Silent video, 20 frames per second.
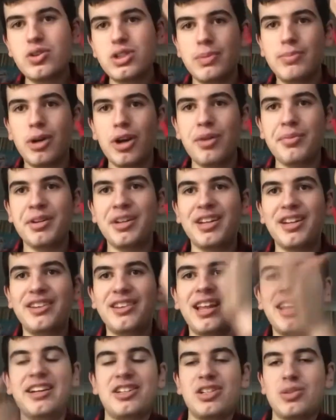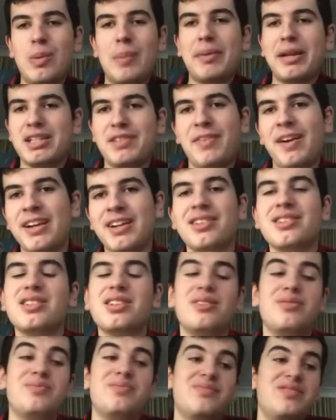moment, then he just went back to failing.
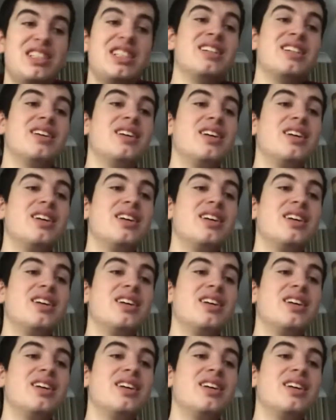So yeah.